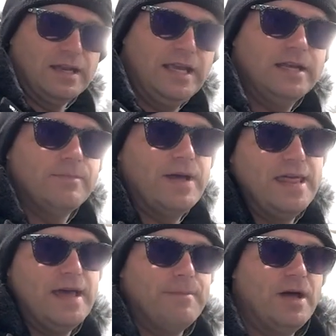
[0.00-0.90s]
heated
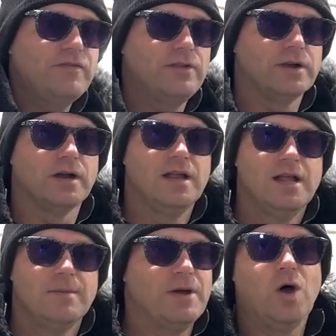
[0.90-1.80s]
by that muffler,
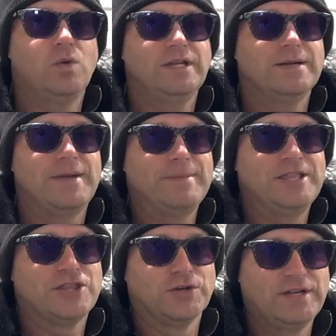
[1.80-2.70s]
but only to maybe
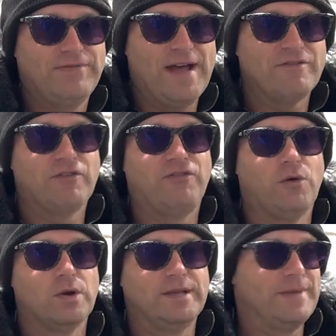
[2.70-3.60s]
35 or
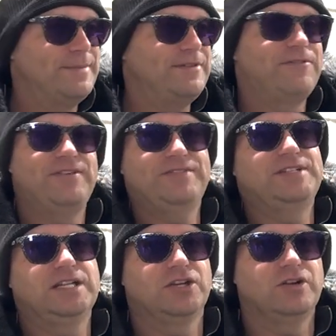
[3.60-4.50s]
40, maybe
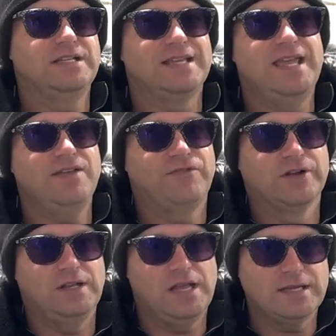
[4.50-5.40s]
50 degrees. If
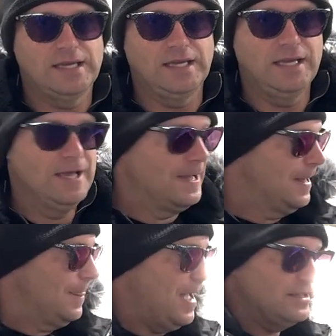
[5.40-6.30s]
you're lucky,
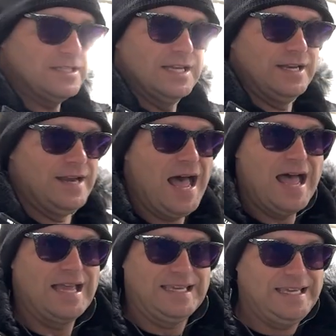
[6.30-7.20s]
that's
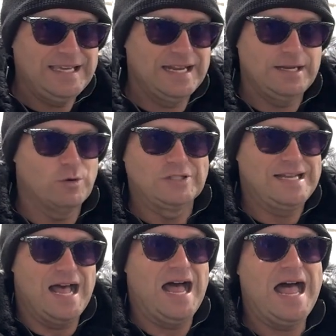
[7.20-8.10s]
not heat anymore. It's
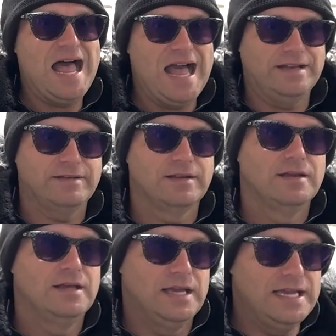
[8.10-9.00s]
not hot.
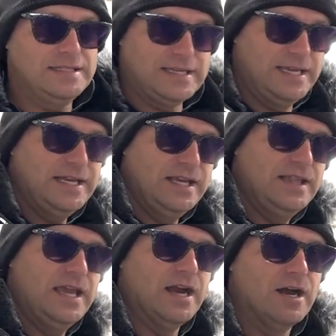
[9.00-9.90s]
It's heating
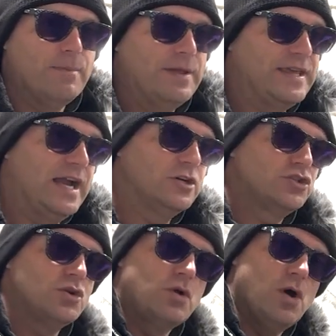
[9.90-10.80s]
the air, but the air's
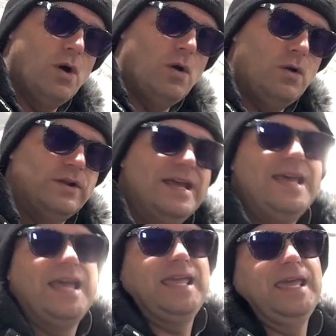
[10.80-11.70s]
so cold,
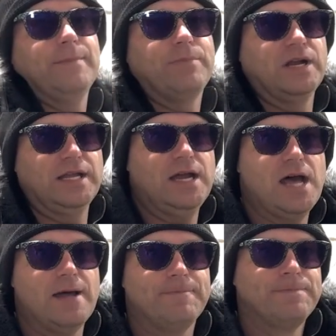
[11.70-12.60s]
it can't bring it
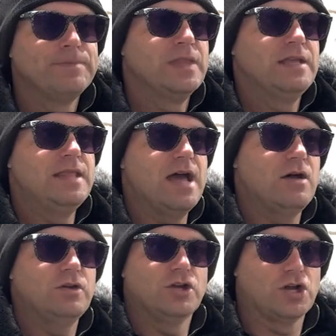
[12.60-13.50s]
up.
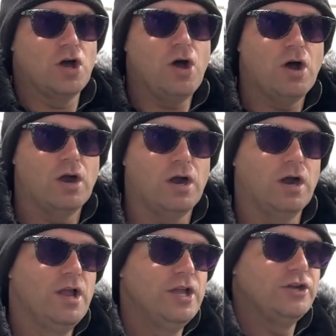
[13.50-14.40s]
Now, your car,
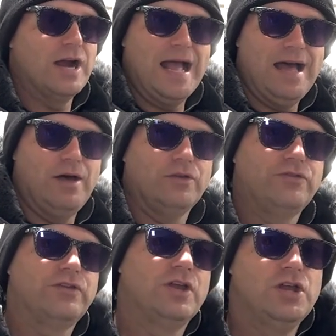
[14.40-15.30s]
your
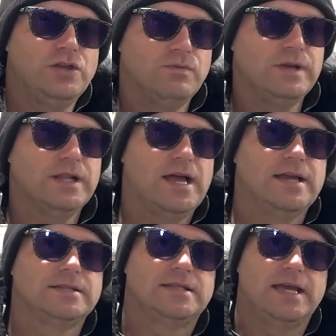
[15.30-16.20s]
house, you
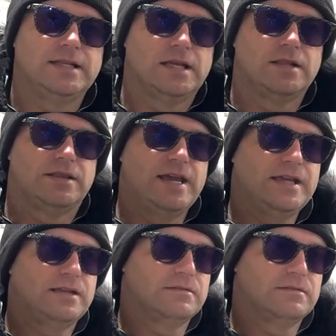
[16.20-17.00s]
realize that the